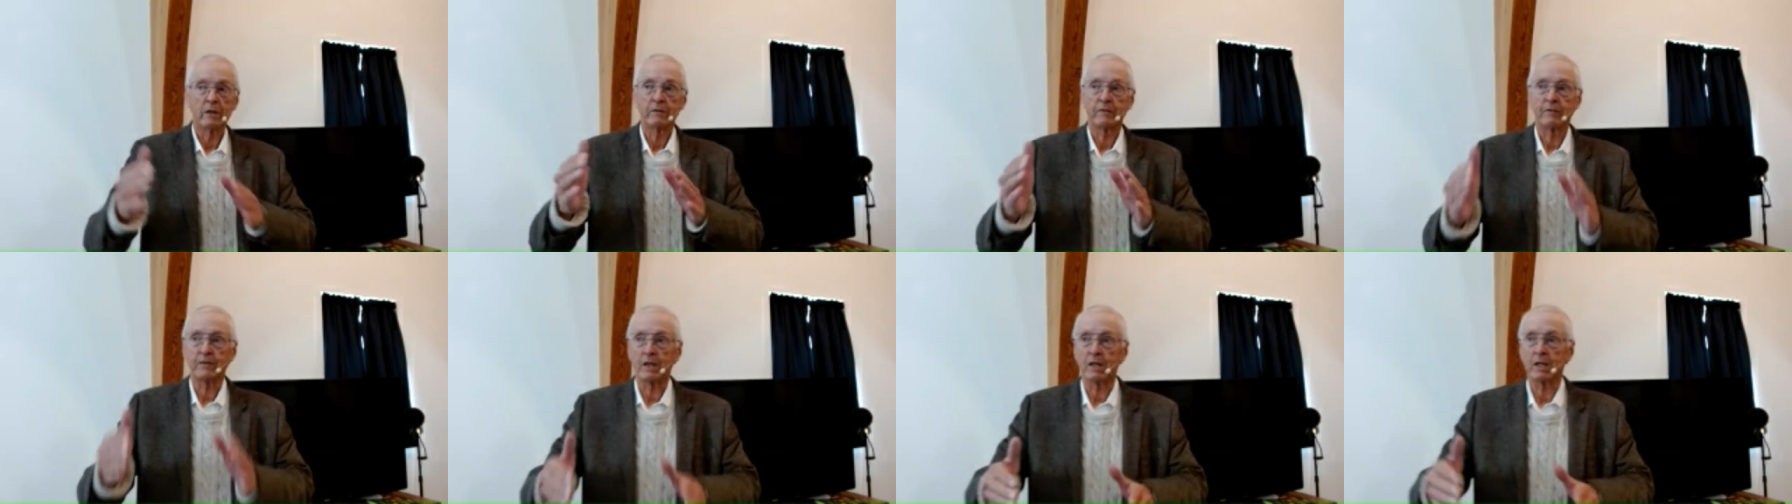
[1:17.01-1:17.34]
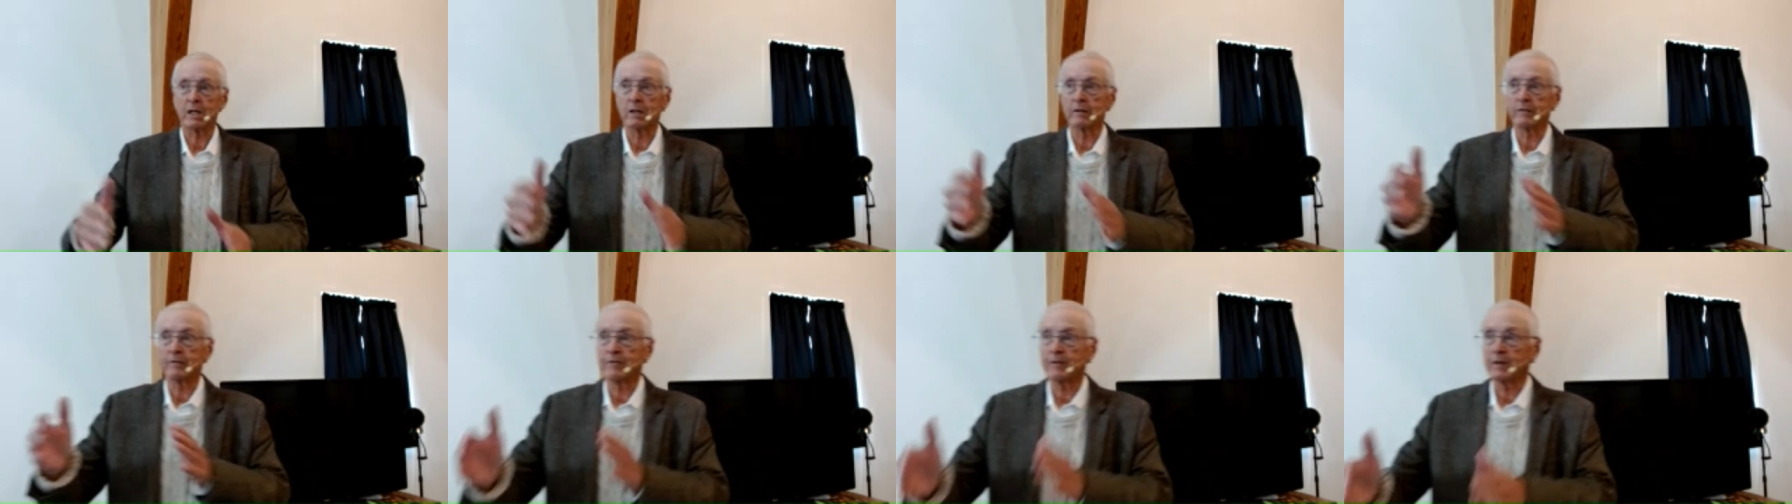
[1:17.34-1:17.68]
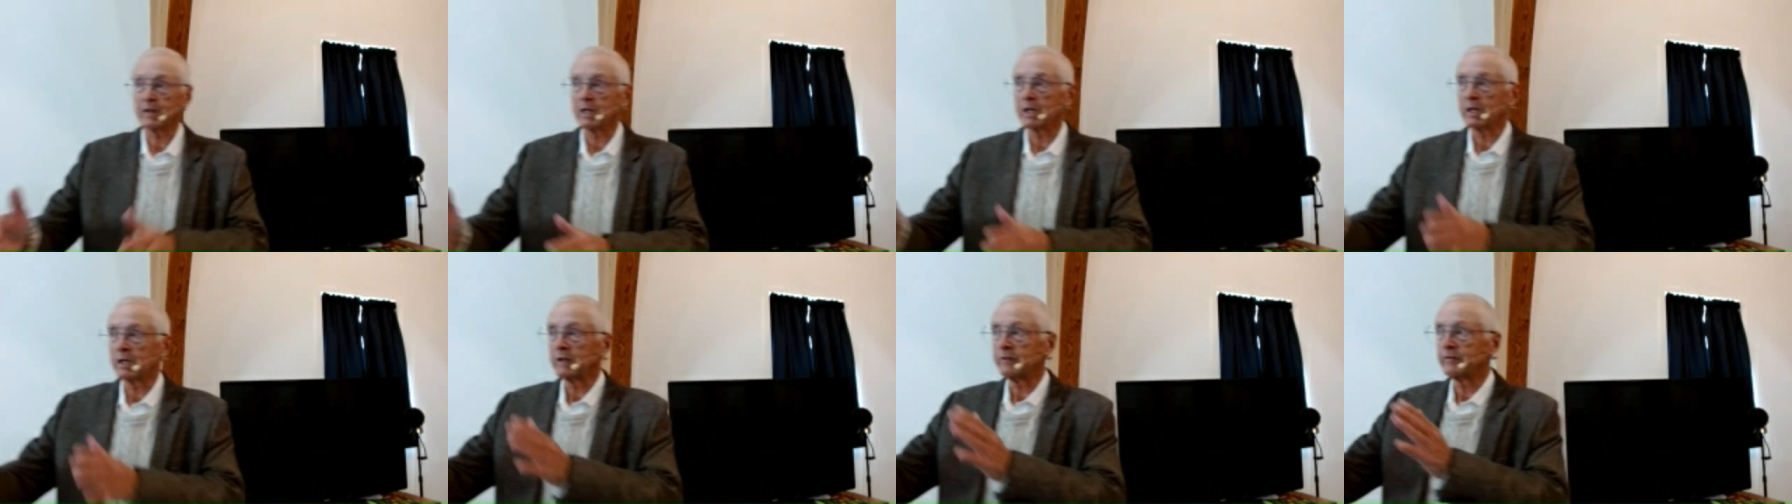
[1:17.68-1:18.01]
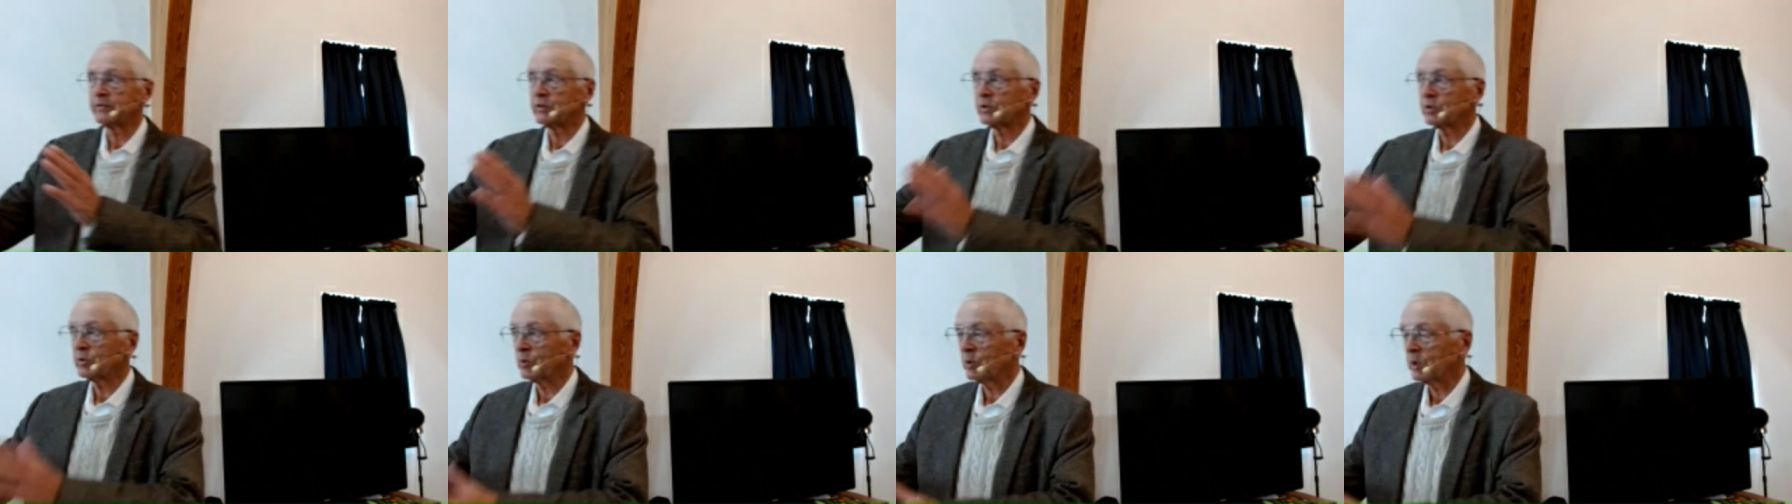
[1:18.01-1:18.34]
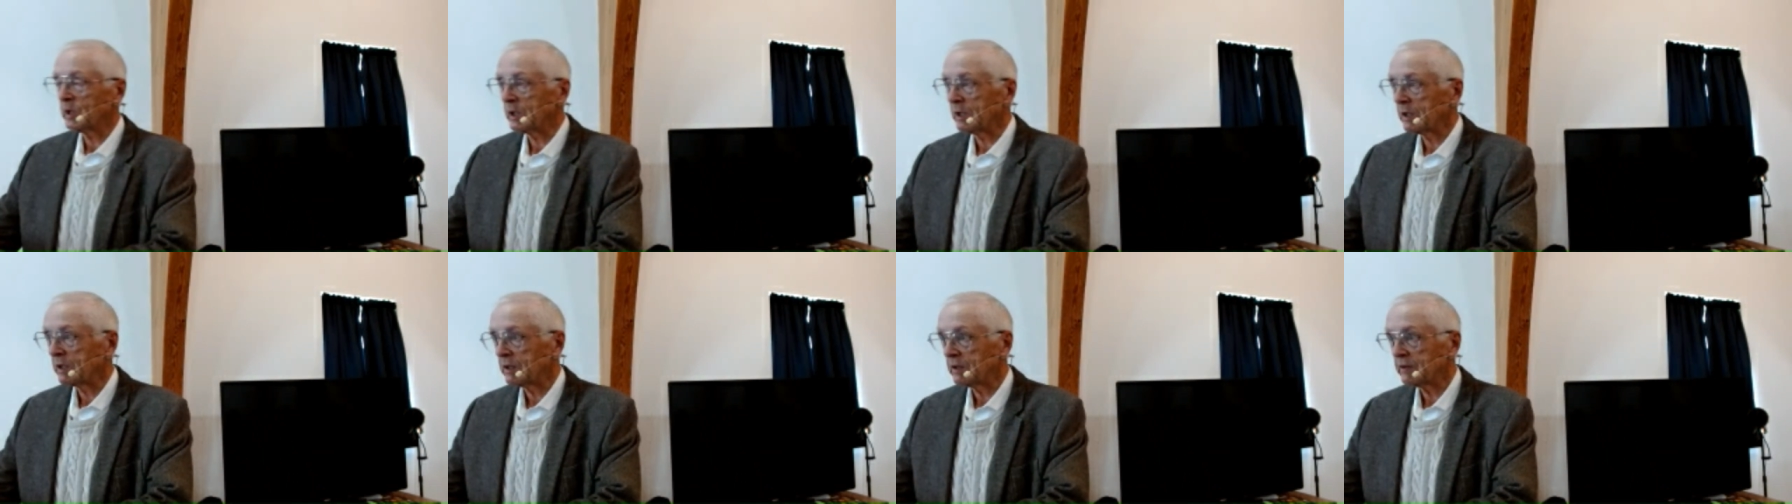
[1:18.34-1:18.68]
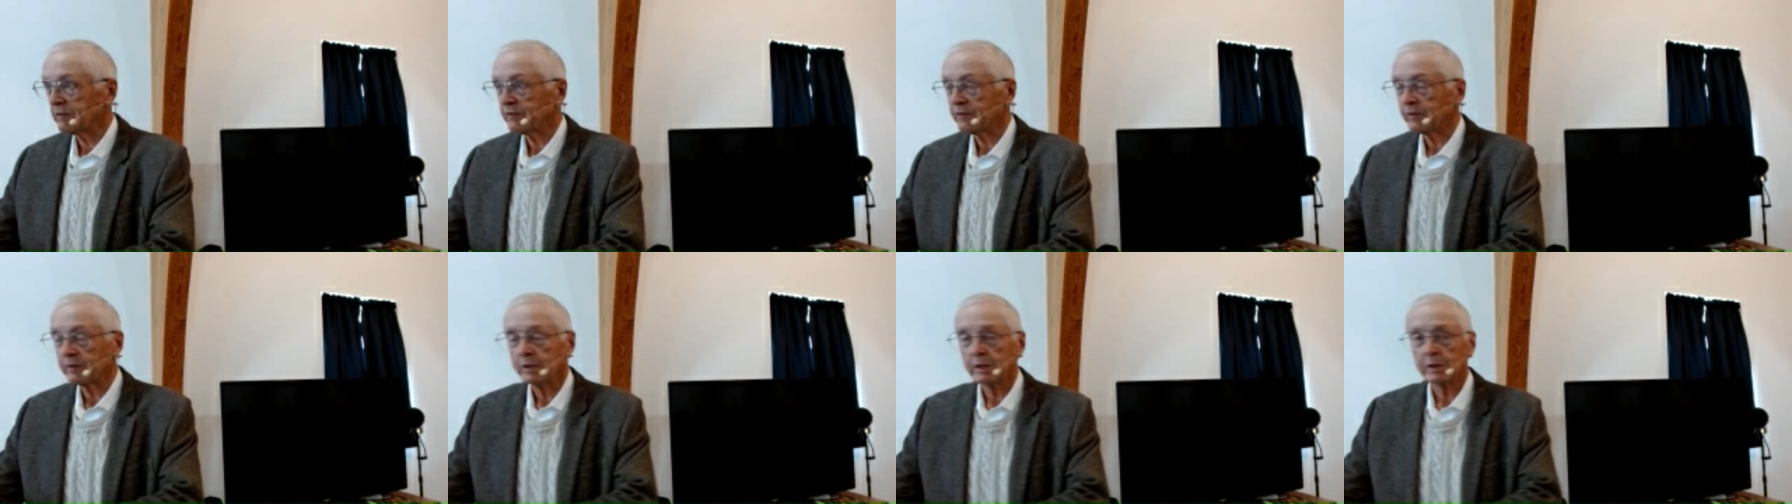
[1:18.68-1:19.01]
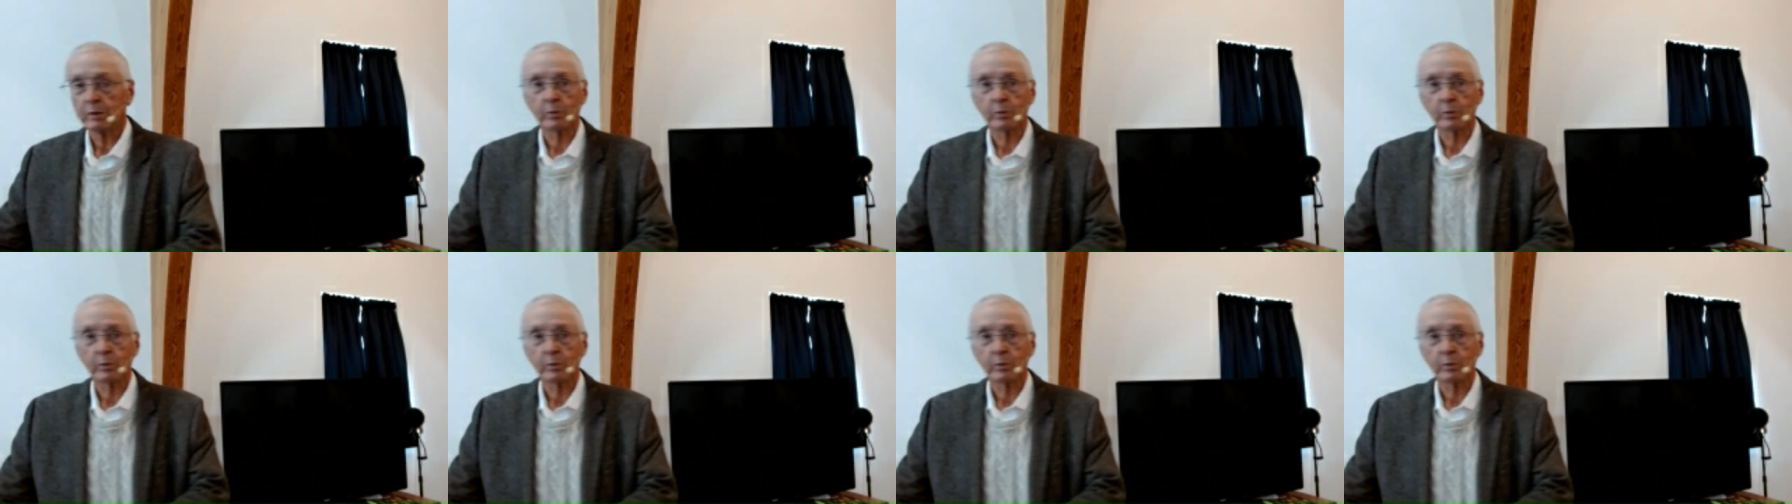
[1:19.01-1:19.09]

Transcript: 5, 5, 12.